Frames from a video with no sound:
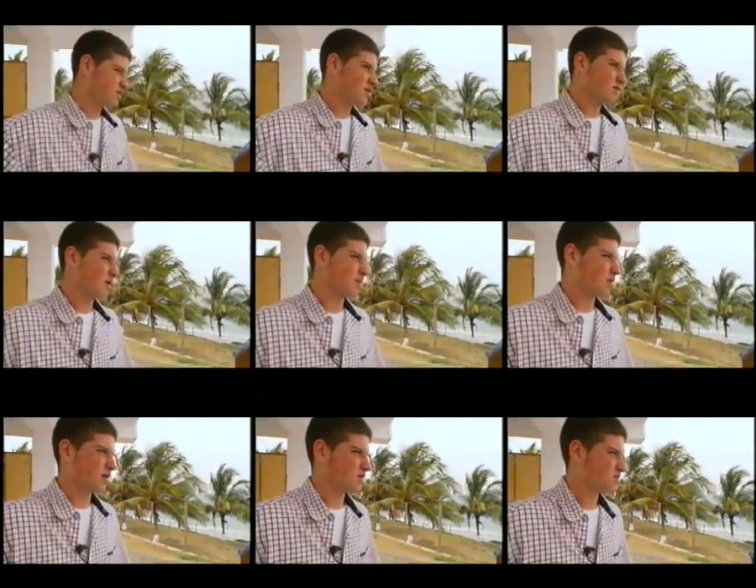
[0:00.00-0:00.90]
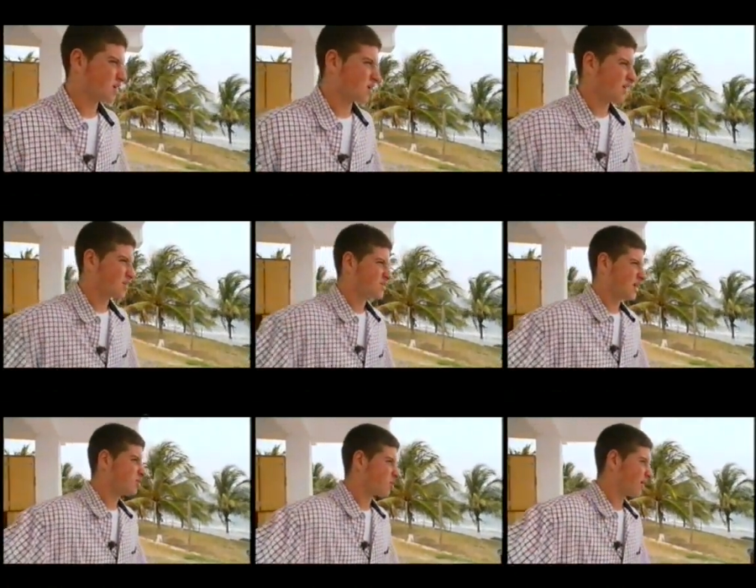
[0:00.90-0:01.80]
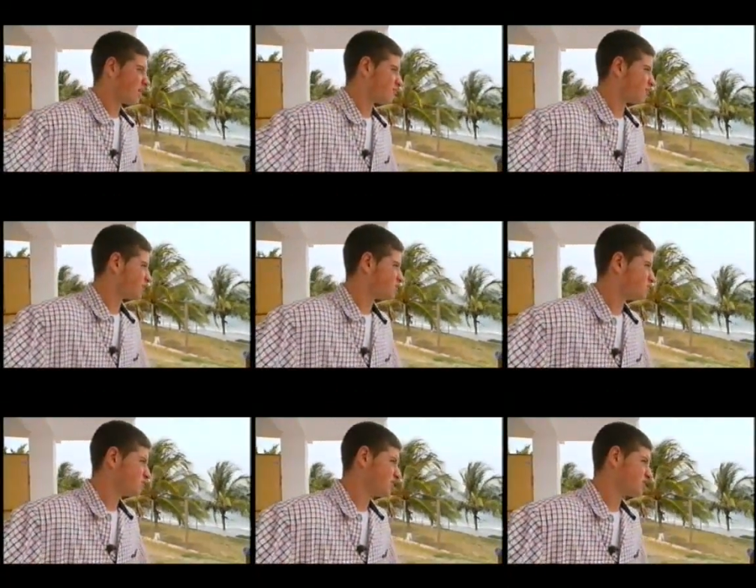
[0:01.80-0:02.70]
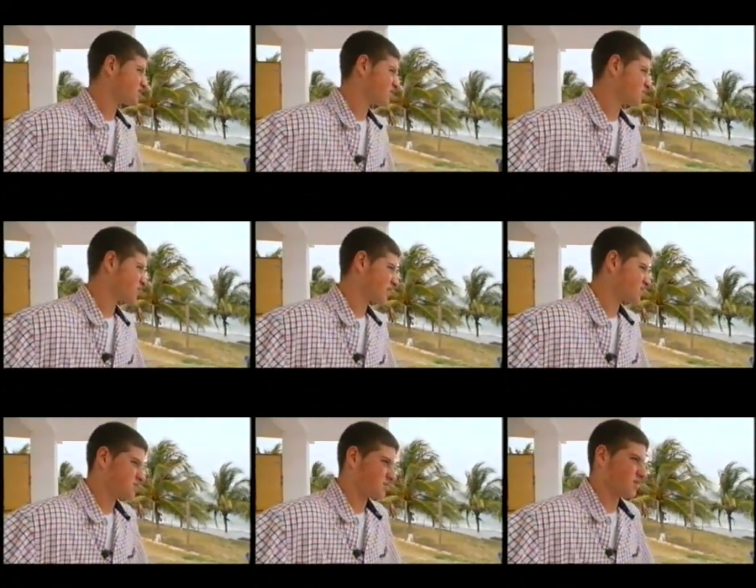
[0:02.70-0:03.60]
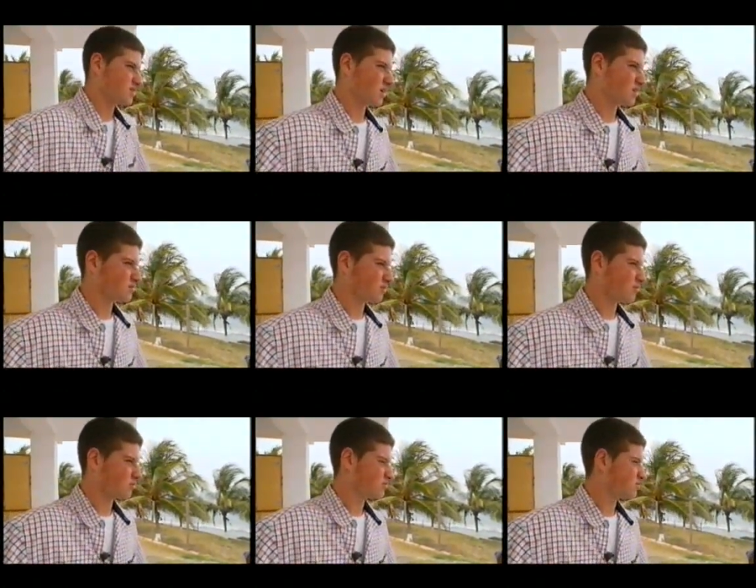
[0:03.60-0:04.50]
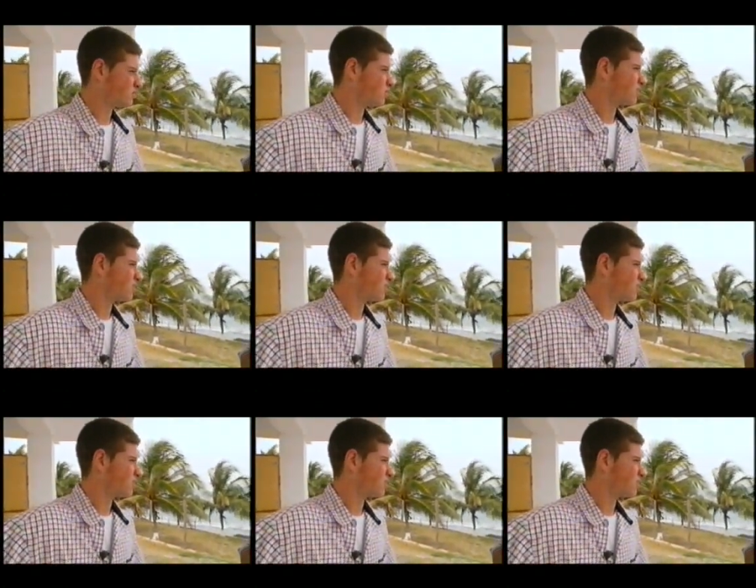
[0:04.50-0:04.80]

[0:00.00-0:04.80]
There's other people that are stuck on the same grade for like two years here, but that's just because they just refuse to do